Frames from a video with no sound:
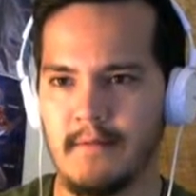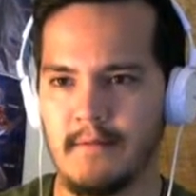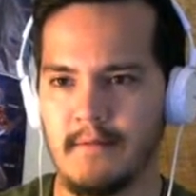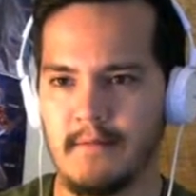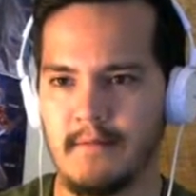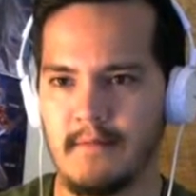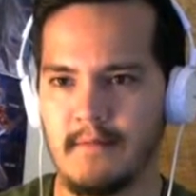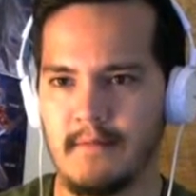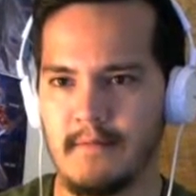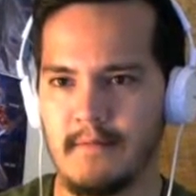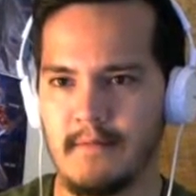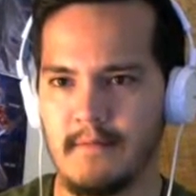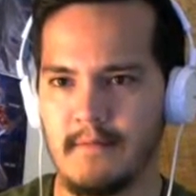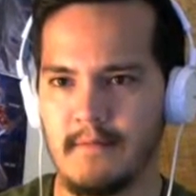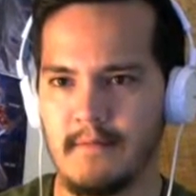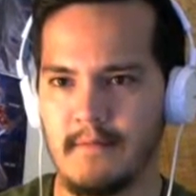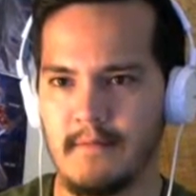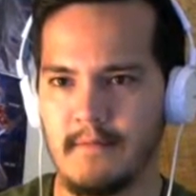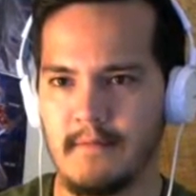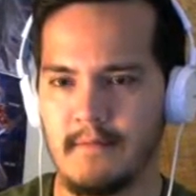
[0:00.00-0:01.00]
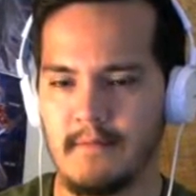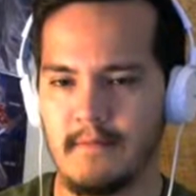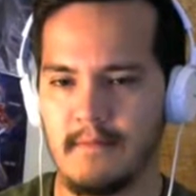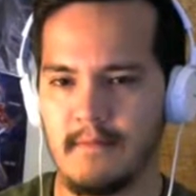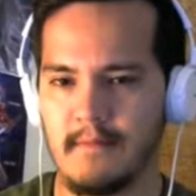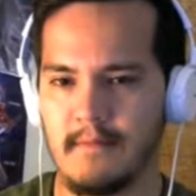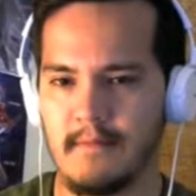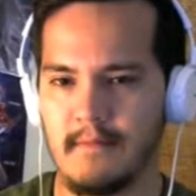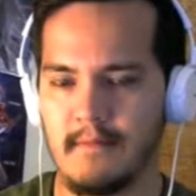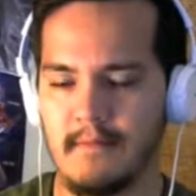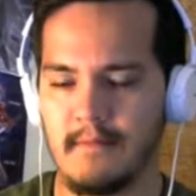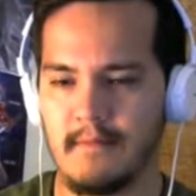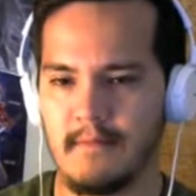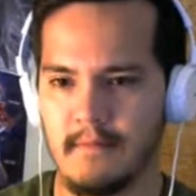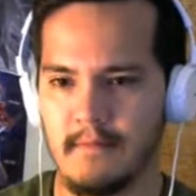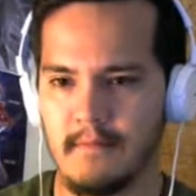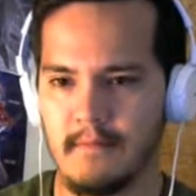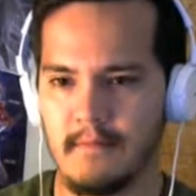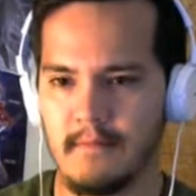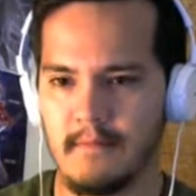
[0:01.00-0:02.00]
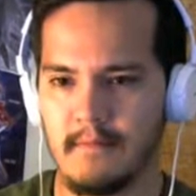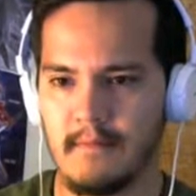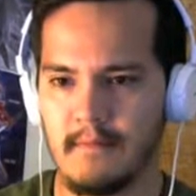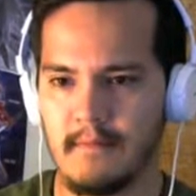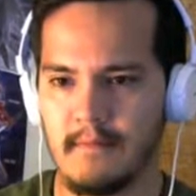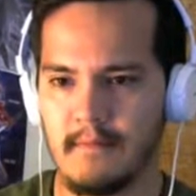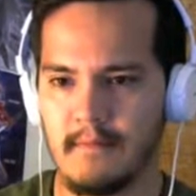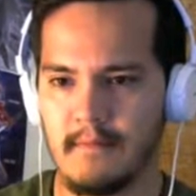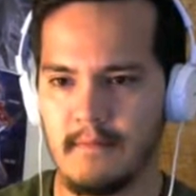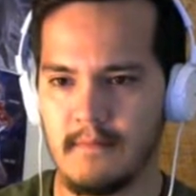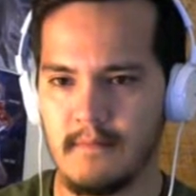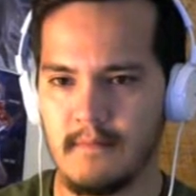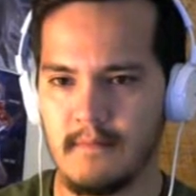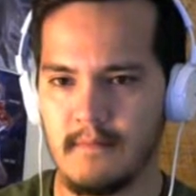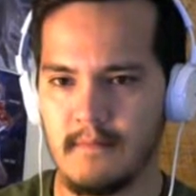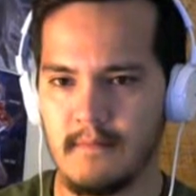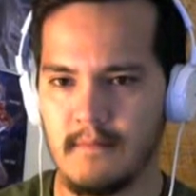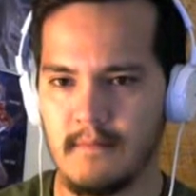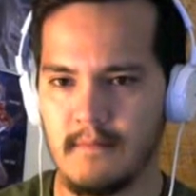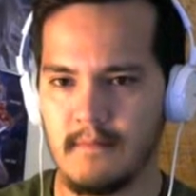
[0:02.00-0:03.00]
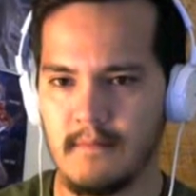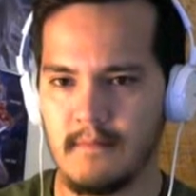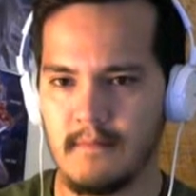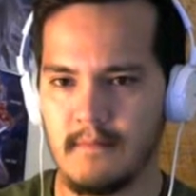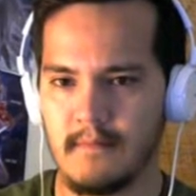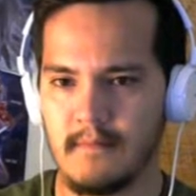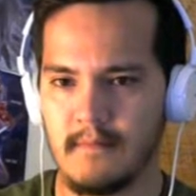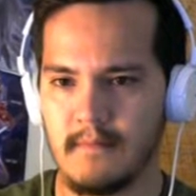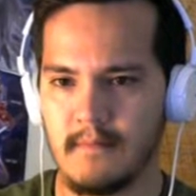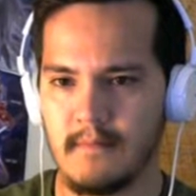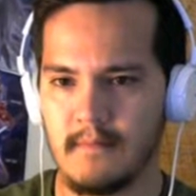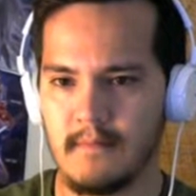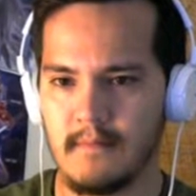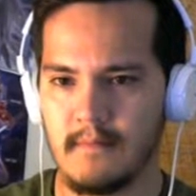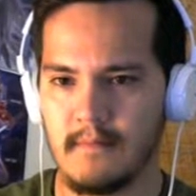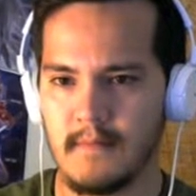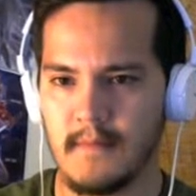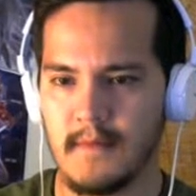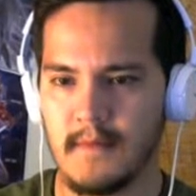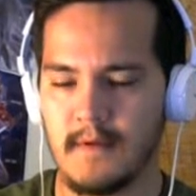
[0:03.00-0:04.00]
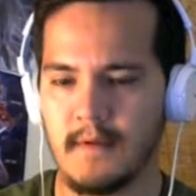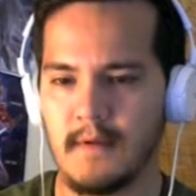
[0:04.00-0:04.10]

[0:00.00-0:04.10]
[no speech]